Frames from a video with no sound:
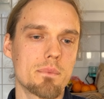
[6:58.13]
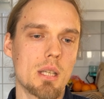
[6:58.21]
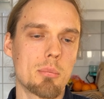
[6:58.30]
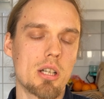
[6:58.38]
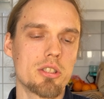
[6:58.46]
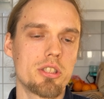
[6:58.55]

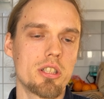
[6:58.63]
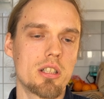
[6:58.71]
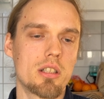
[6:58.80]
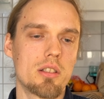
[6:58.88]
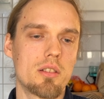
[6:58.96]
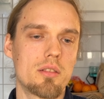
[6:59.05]
about
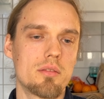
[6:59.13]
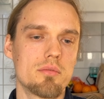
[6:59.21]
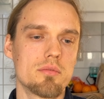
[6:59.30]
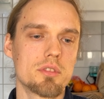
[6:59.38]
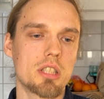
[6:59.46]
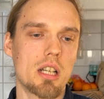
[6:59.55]
your
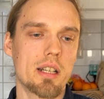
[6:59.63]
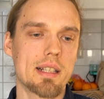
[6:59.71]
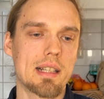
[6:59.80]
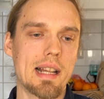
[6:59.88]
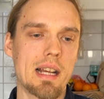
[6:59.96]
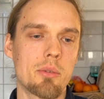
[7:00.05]

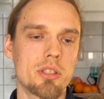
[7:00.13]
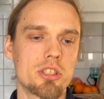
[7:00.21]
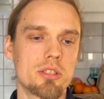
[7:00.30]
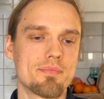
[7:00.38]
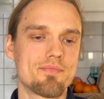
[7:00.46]
target language.